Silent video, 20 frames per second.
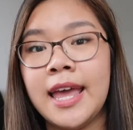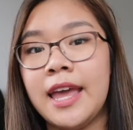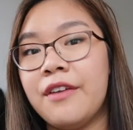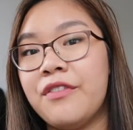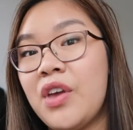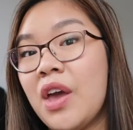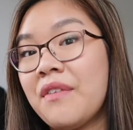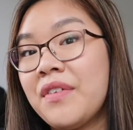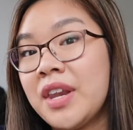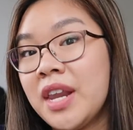
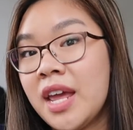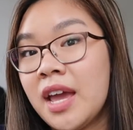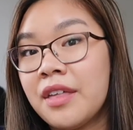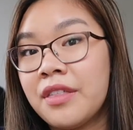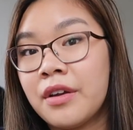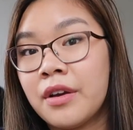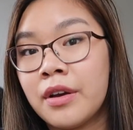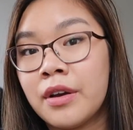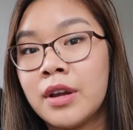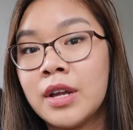If you have any
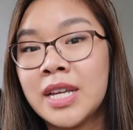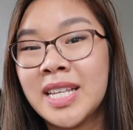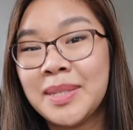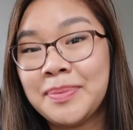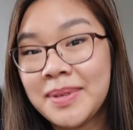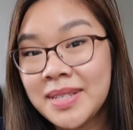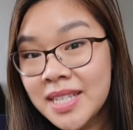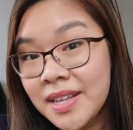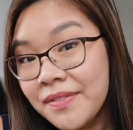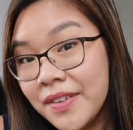other
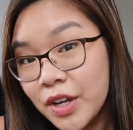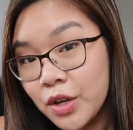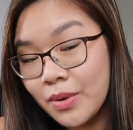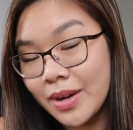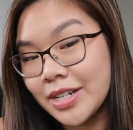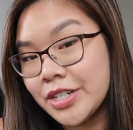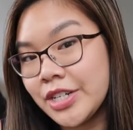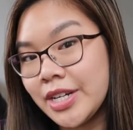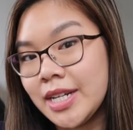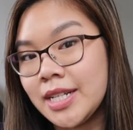specific
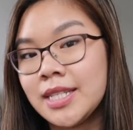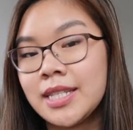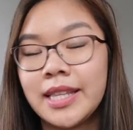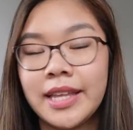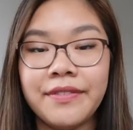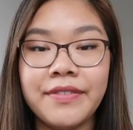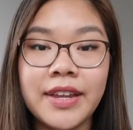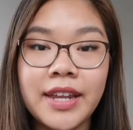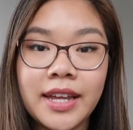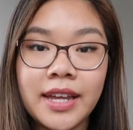questions,
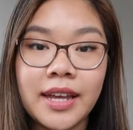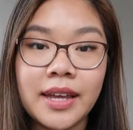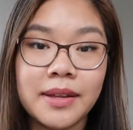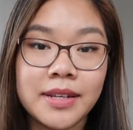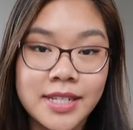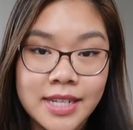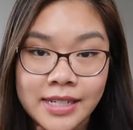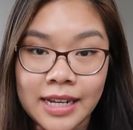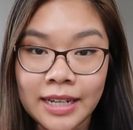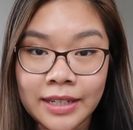leave it
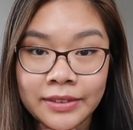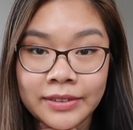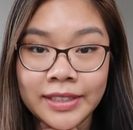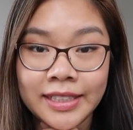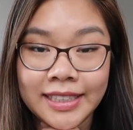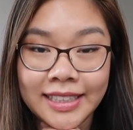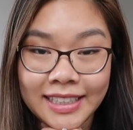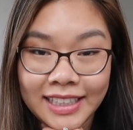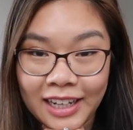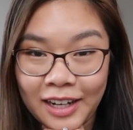down
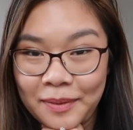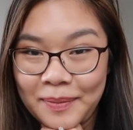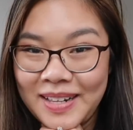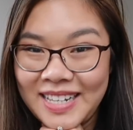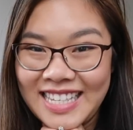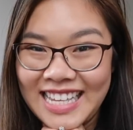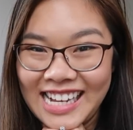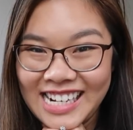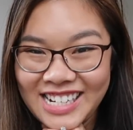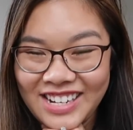in the
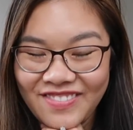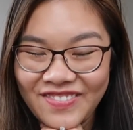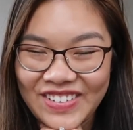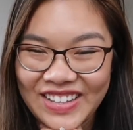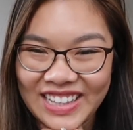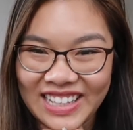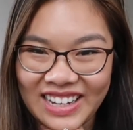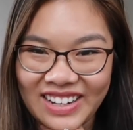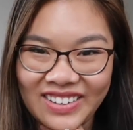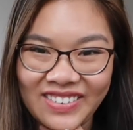comment section
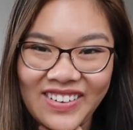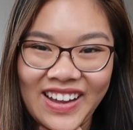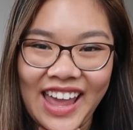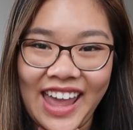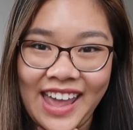below.